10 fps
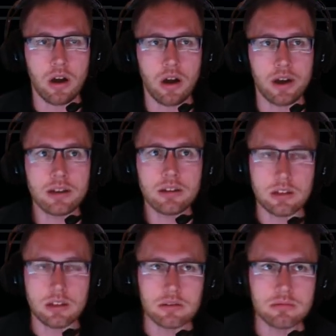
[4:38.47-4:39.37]
an
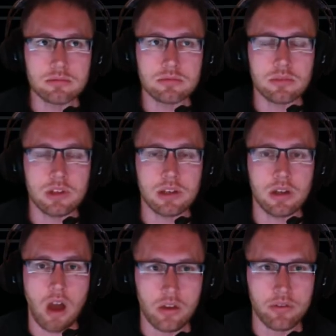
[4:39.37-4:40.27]
idea, an
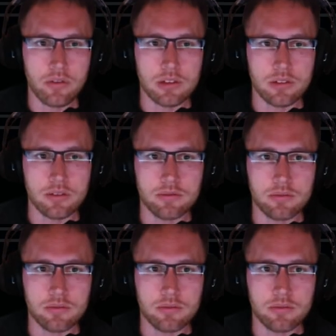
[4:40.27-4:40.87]
innovative,